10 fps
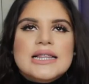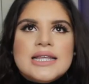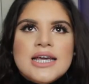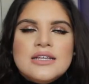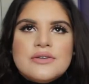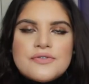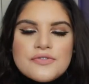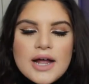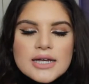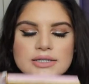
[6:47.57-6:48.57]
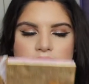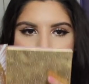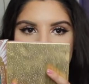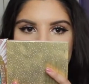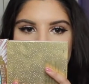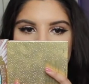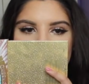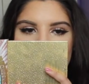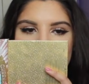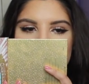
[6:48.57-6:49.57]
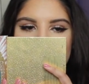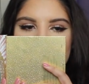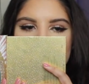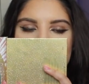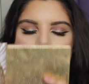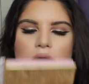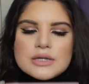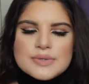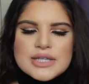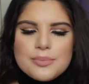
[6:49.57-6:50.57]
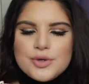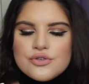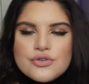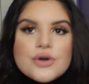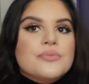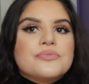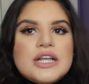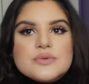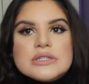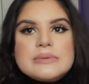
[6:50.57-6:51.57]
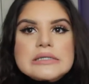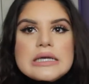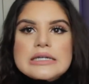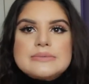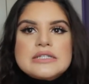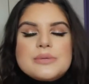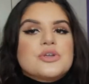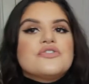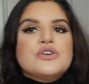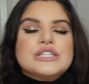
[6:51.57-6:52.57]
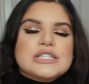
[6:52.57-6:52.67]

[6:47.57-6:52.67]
clean and fresh, and oh, it smells like beautiful. That's what it smells like. It smells like beautiful and